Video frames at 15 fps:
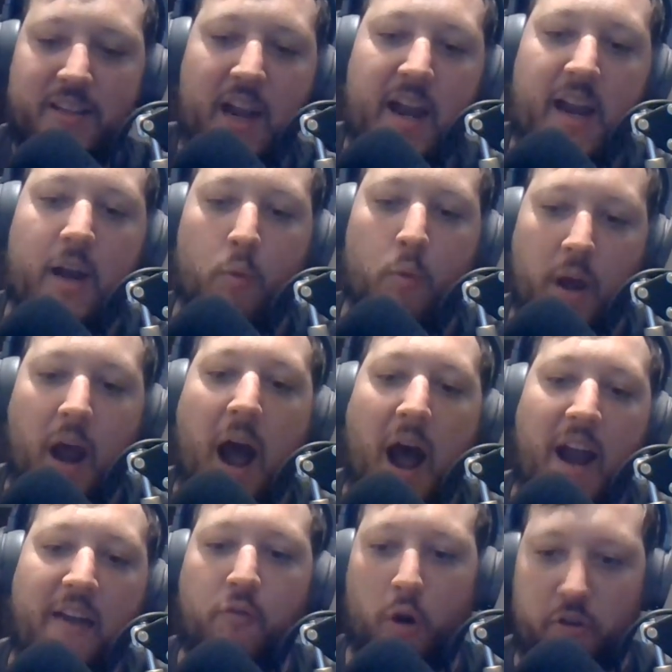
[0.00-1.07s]
take what
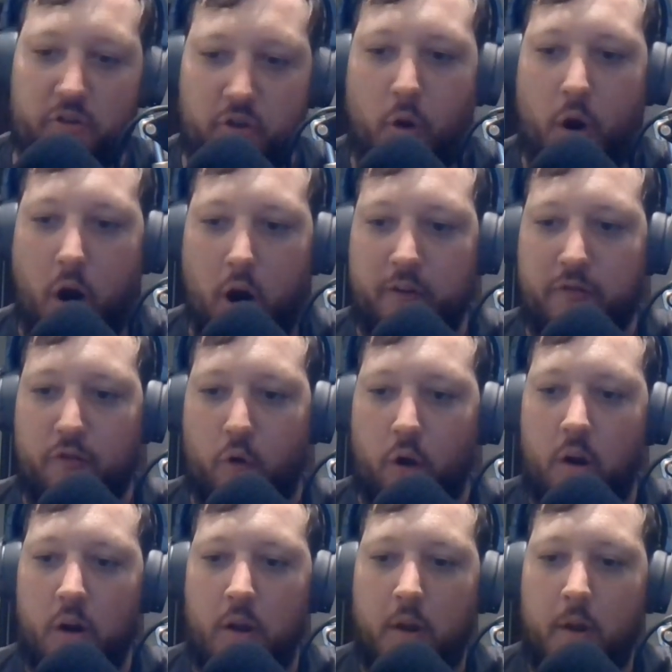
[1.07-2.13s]
I've worked so hard for.